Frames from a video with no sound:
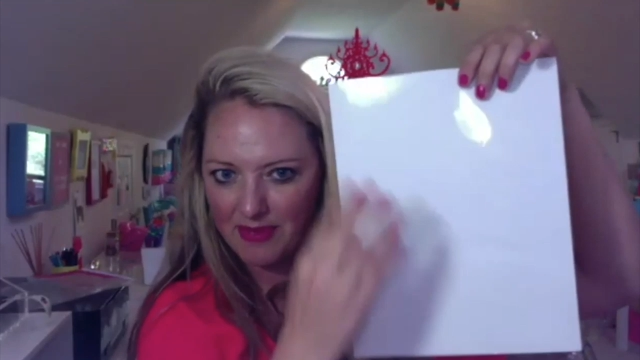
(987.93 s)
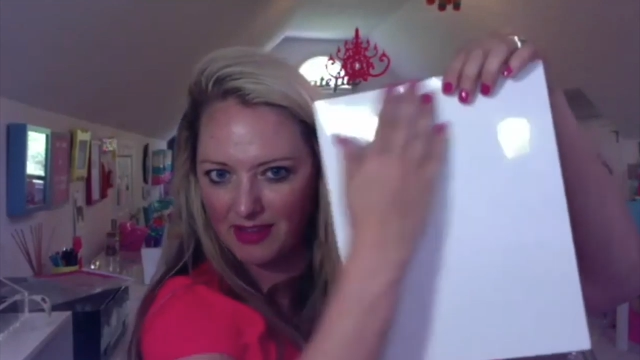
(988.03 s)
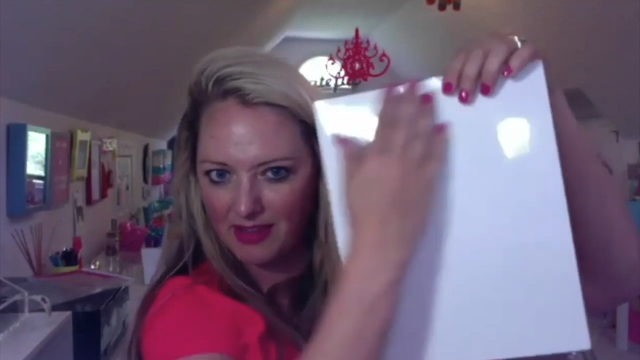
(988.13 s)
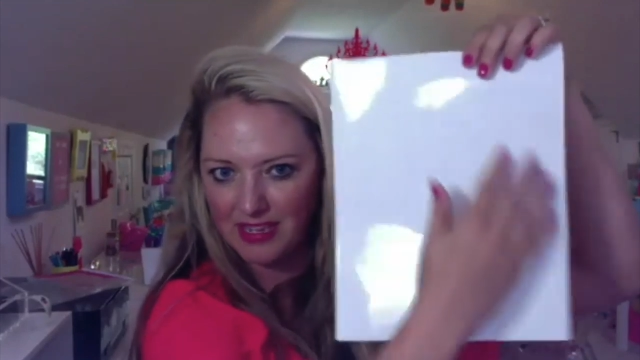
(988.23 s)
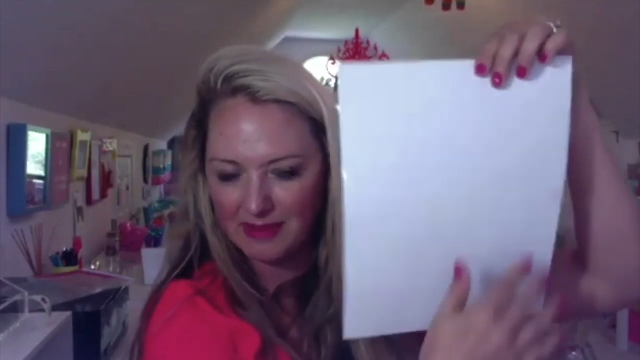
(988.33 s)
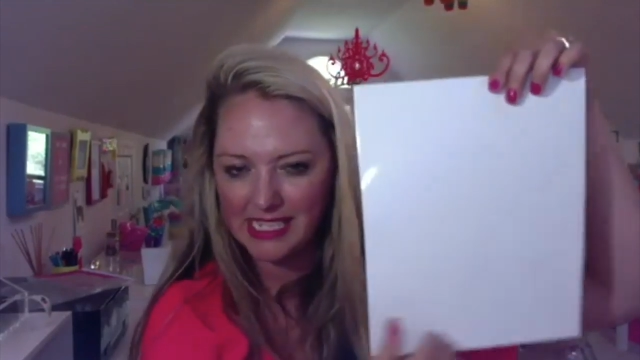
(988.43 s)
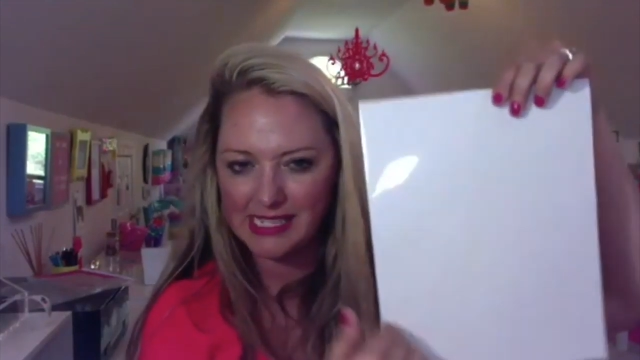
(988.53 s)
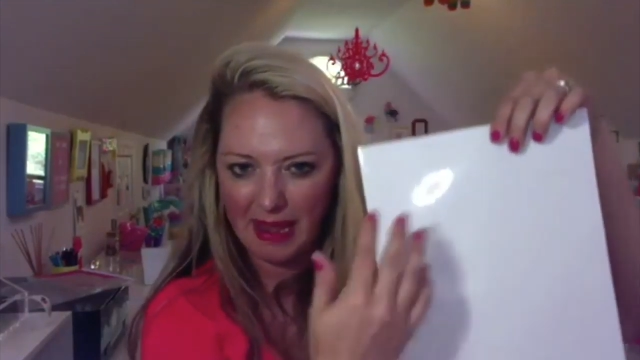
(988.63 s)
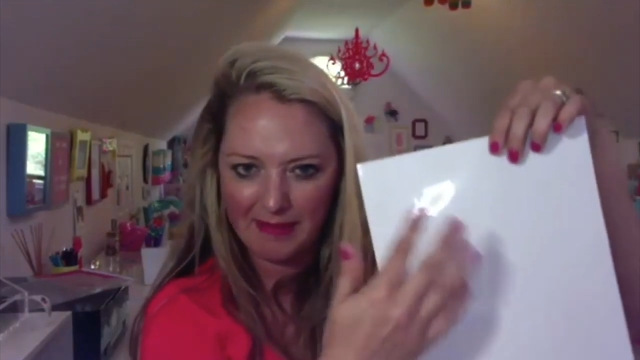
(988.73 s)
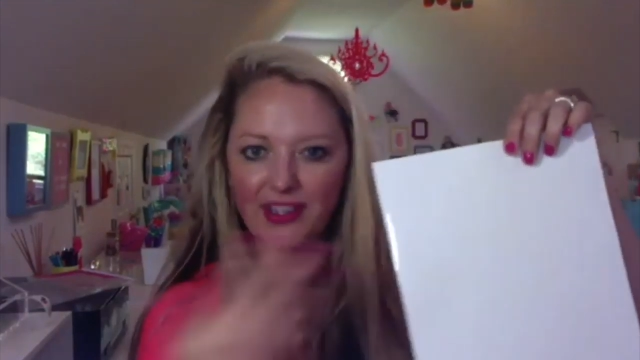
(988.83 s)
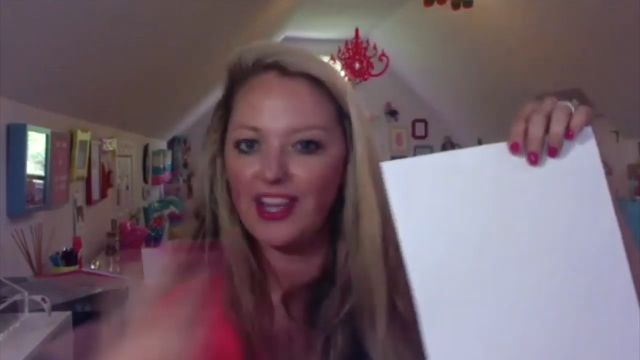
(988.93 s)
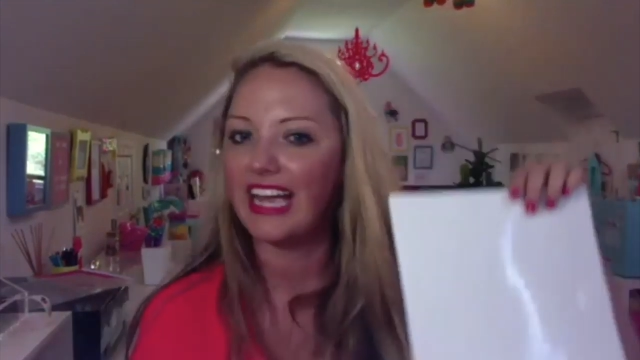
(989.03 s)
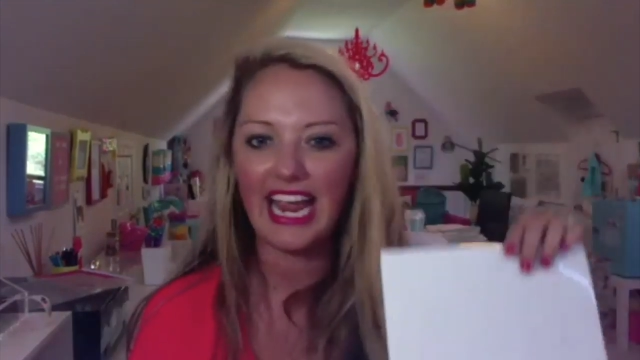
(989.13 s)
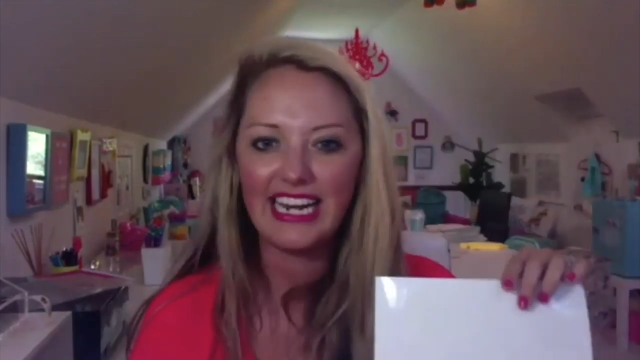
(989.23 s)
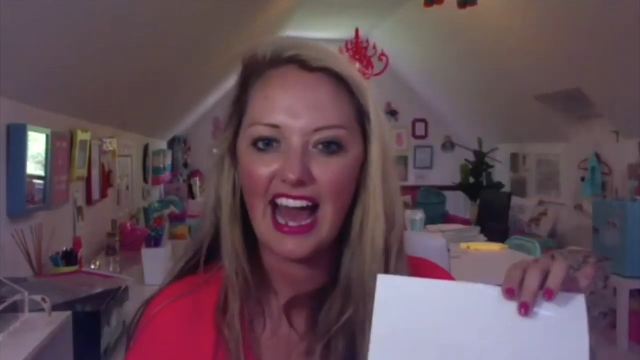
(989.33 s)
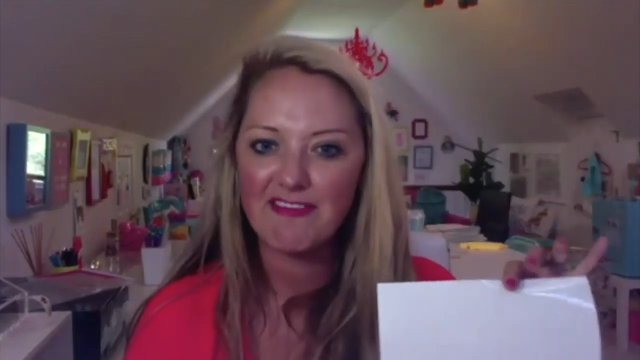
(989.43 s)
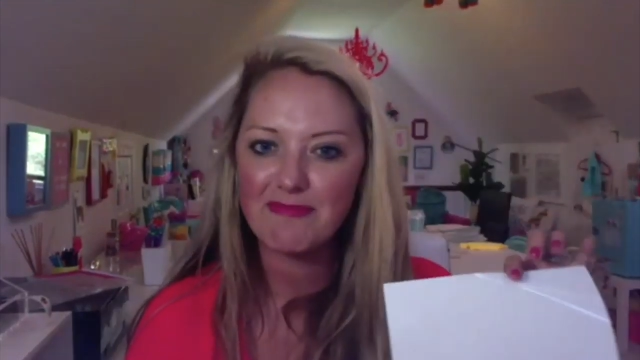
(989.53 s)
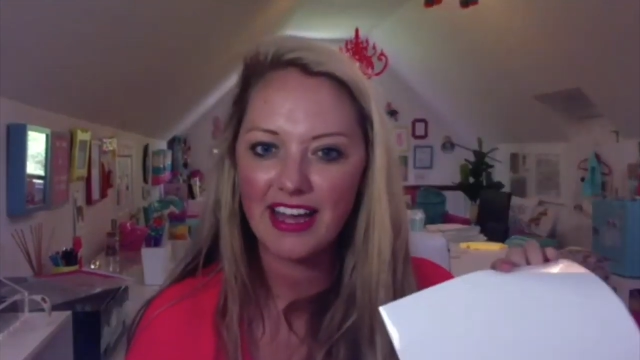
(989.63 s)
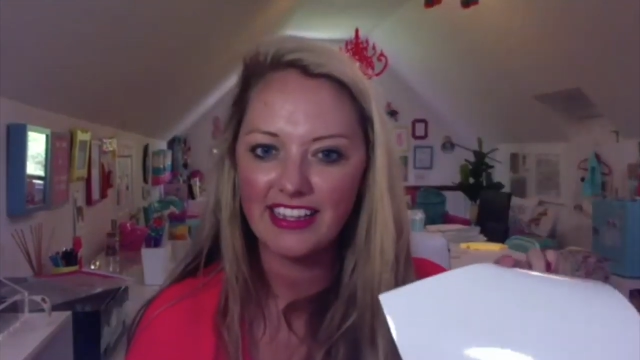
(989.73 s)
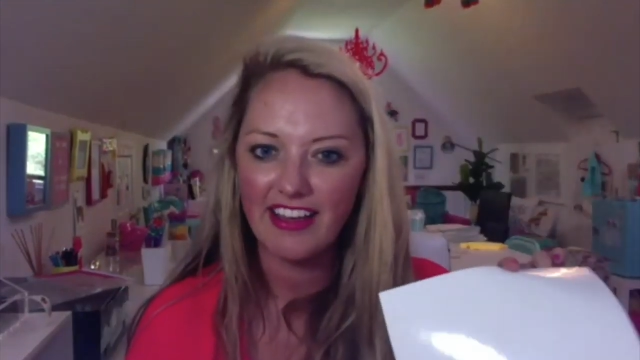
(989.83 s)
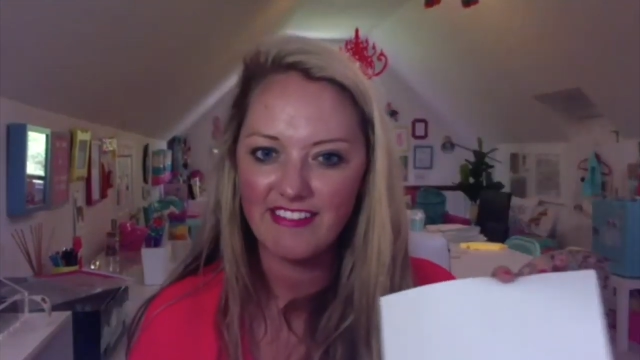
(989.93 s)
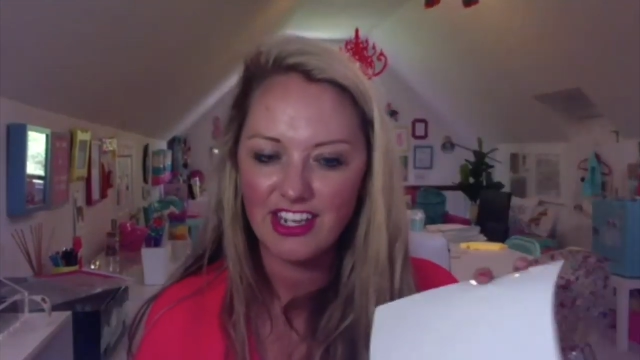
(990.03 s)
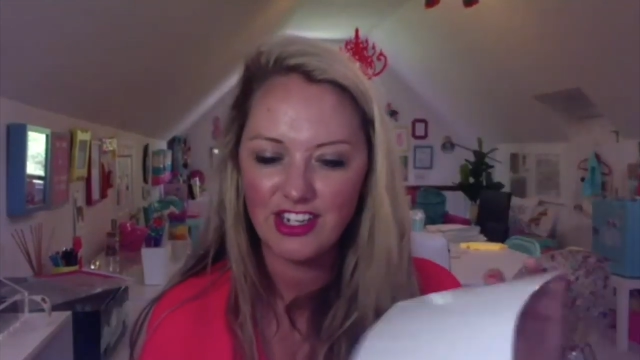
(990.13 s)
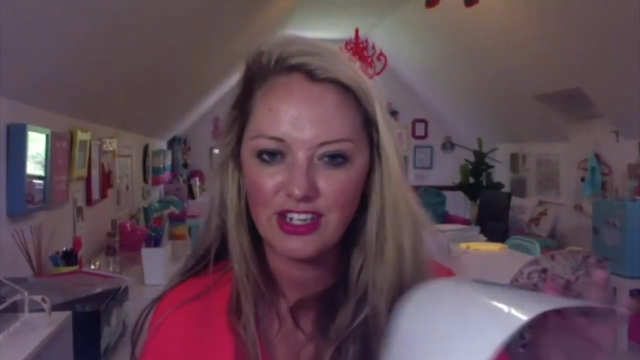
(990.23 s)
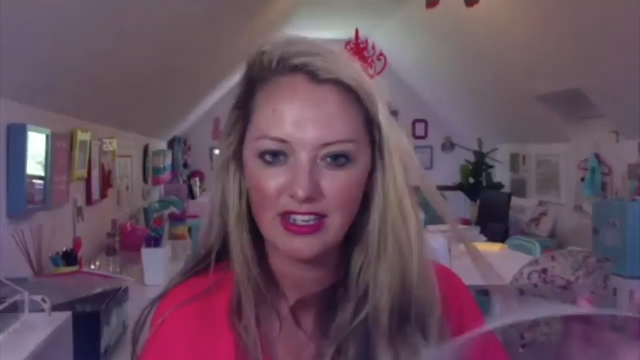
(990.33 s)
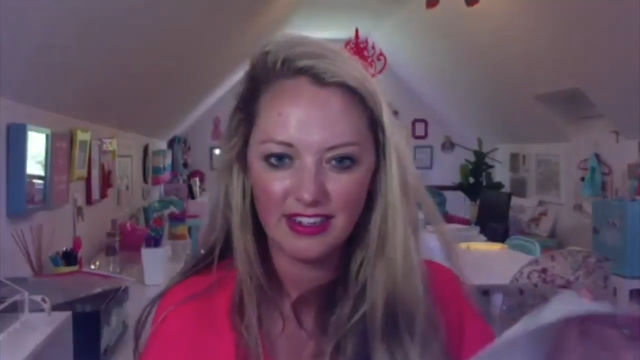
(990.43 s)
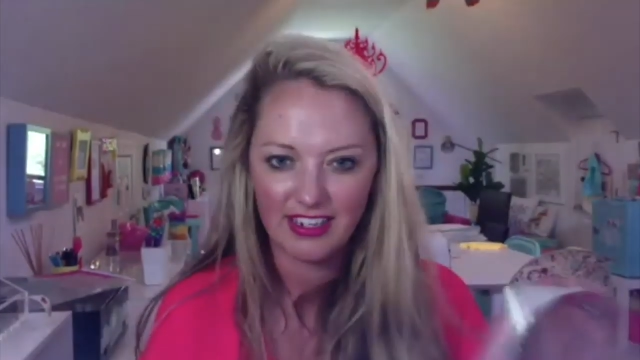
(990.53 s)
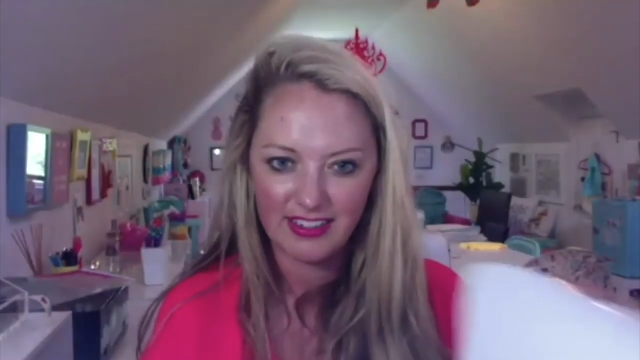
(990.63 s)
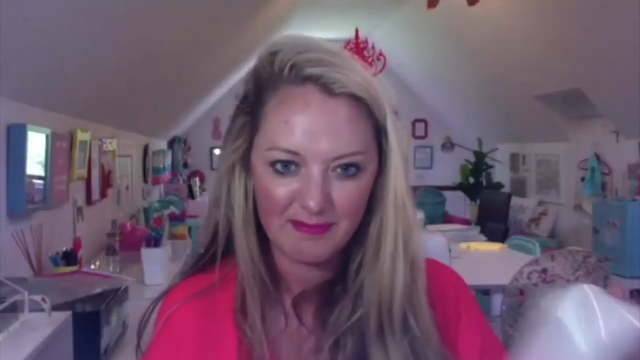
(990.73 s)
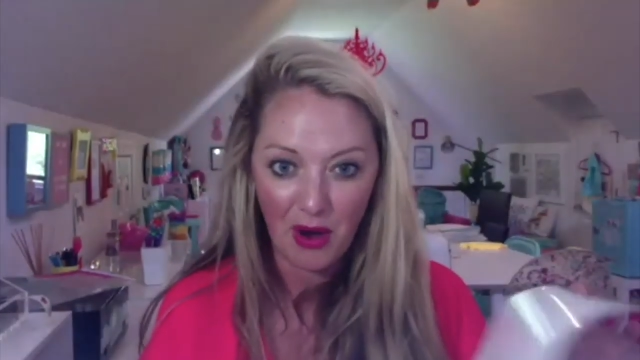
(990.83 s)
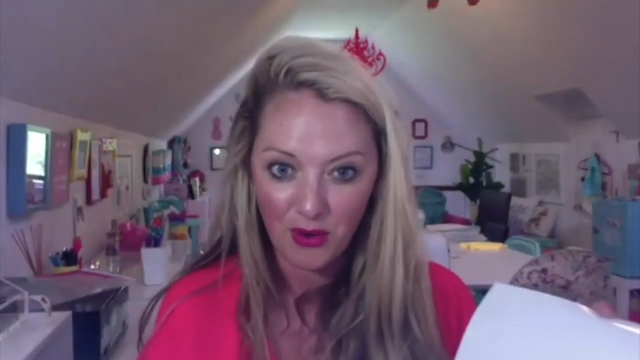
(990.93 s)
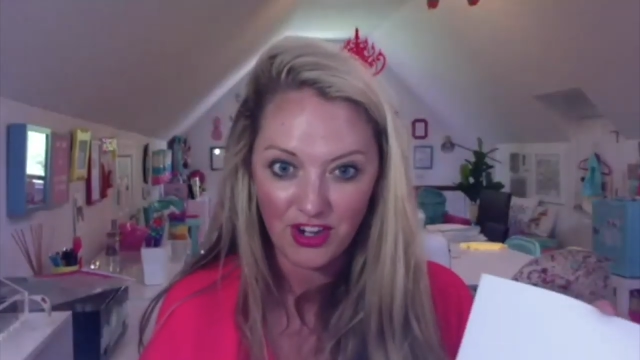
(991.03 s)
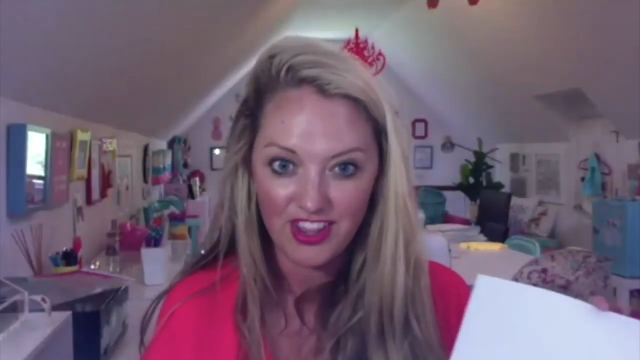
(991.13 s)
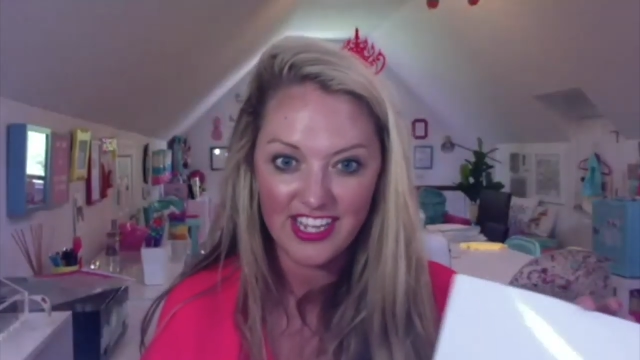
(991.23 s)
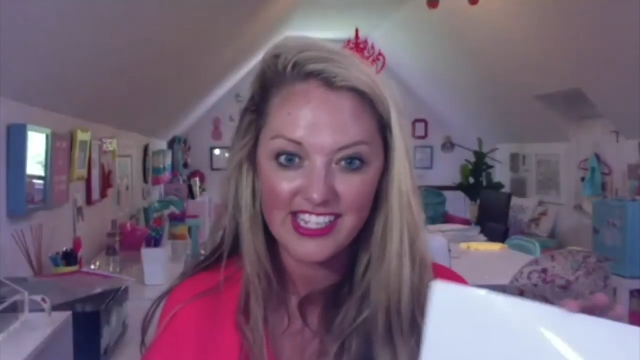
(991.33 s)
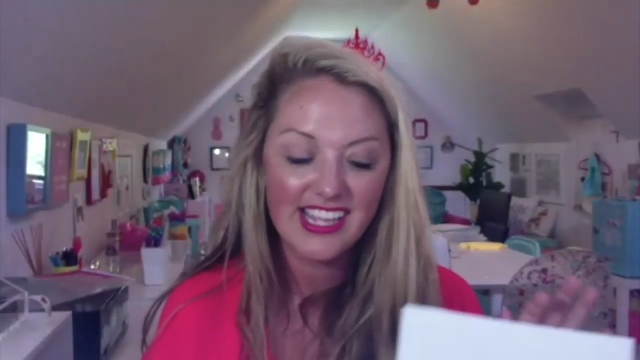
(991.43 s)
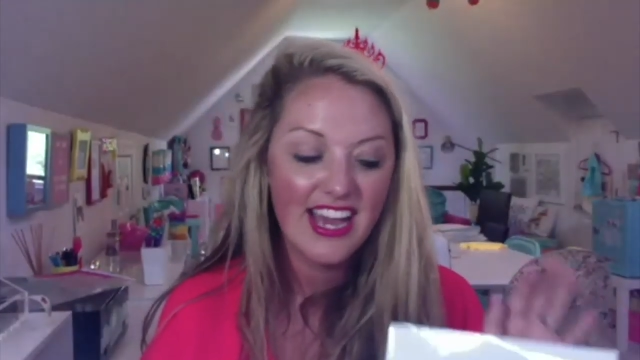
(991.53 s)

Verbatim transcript: a big piece of paper, like eight and a half by 11. You can order this.